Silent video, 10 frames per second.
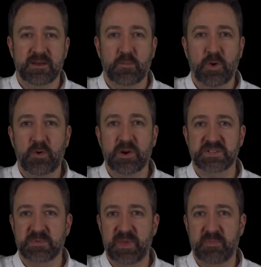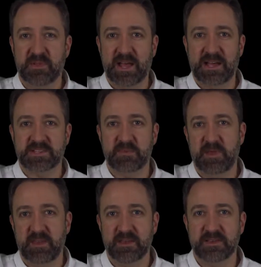One question people ask
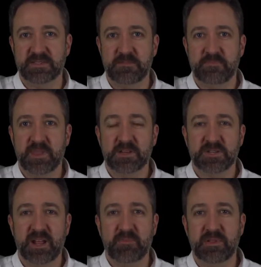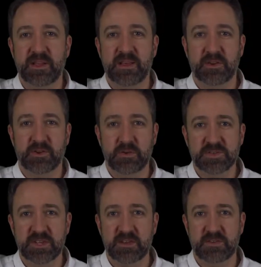me is, should I play an
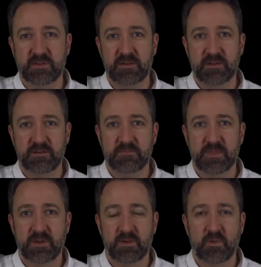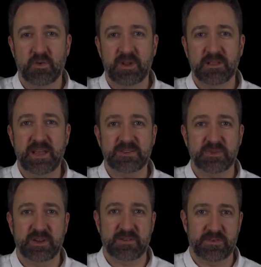acoustic guitar or an
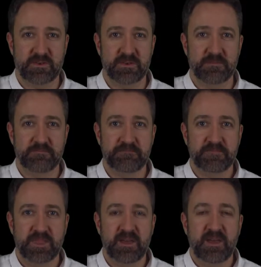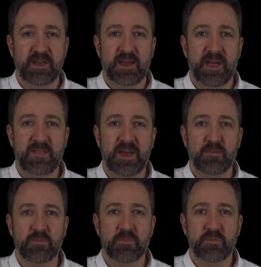electric guitar? And
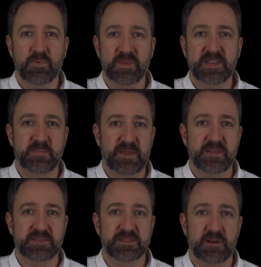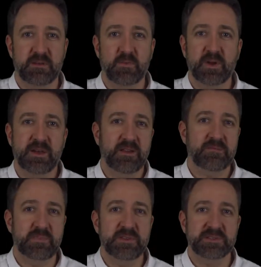that really depends on what kind
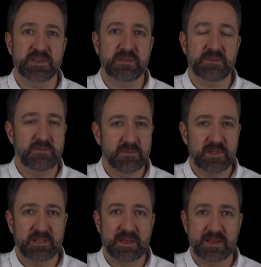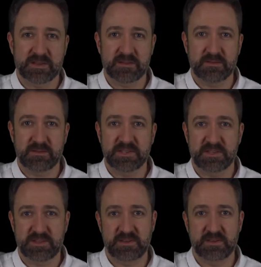of music you really like to
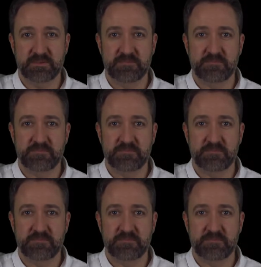listen to.